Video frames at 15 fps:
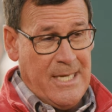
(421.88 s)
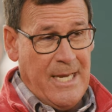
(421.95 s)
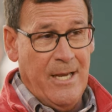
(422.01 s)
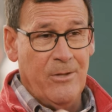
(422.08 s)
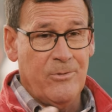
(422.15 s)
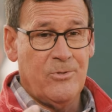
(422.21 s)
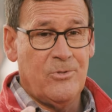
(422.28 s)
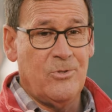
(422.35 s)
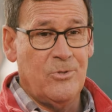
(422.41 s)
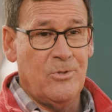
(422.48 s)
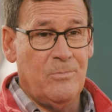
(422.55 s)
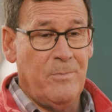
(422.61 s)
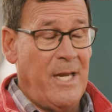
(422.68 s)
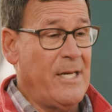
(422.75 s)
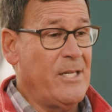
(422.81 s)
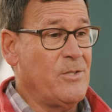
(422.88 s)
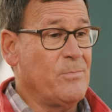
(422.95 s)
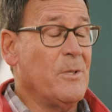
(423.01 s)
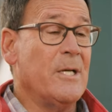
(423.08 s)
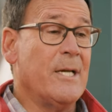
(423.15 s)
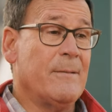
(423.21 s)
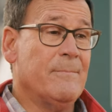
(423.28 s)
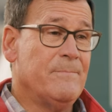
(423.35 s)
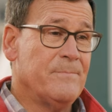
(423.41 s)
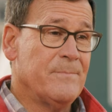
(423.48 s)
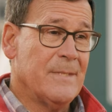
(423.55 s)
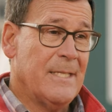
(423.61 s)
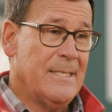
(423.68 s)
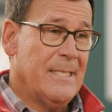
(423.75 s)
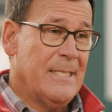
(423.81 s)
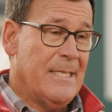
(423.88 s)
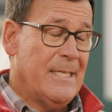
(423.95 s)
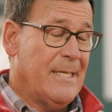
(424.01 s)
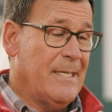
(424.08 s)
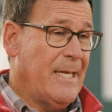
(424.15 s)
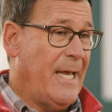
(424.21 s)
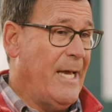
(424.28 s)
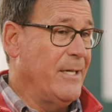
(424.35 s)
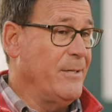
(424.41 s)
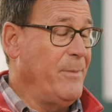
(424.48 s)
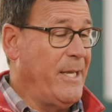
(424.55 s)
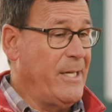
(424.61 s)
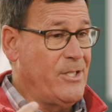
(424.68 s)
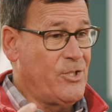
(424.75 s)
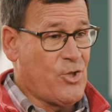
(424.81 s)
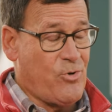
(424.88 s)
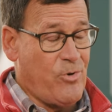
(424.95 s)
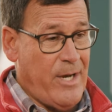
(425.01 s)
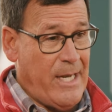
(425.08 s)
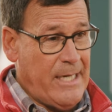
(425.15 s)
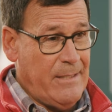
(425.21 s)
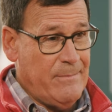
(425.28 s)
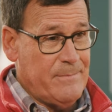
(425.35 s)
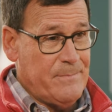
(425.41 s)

how to manage money, how to manage credit,